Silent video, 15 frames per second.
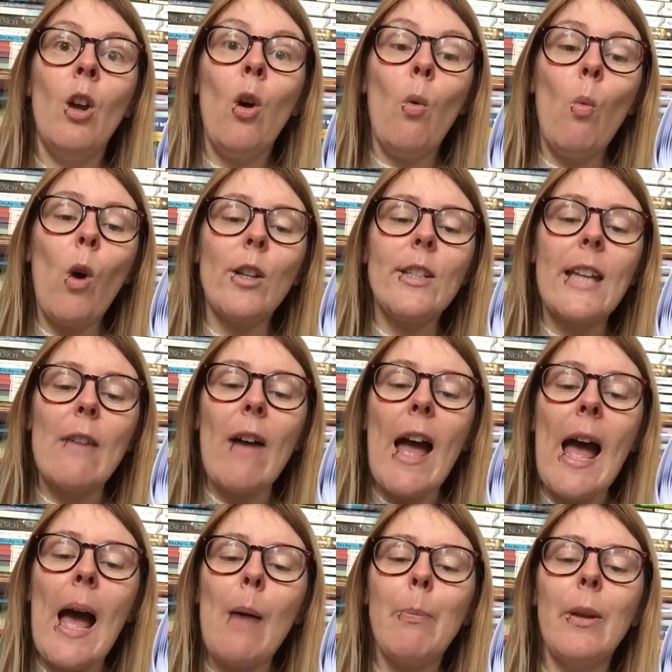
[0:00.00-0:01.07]
"Whatever
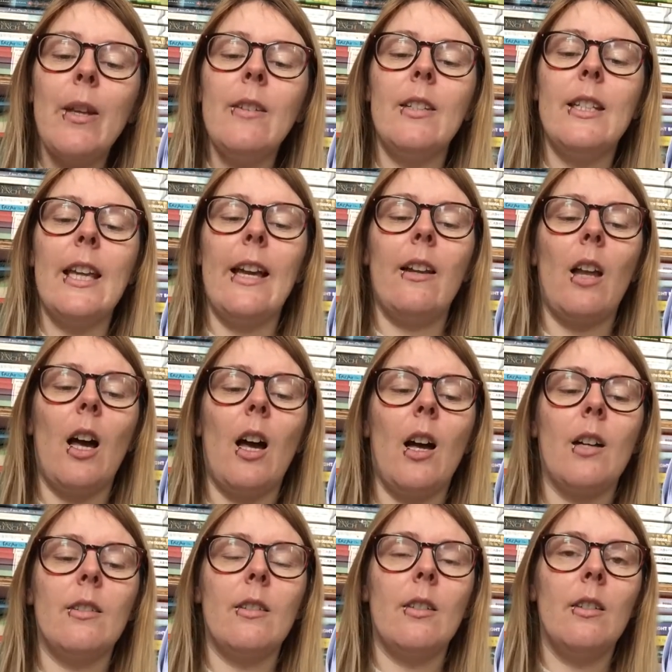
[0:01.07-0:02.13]
happened?" Yill
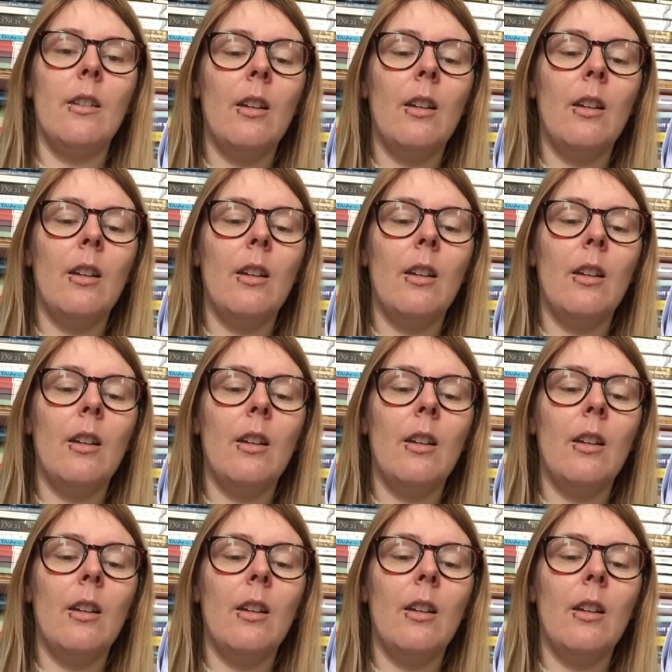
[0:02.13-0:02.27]
asked.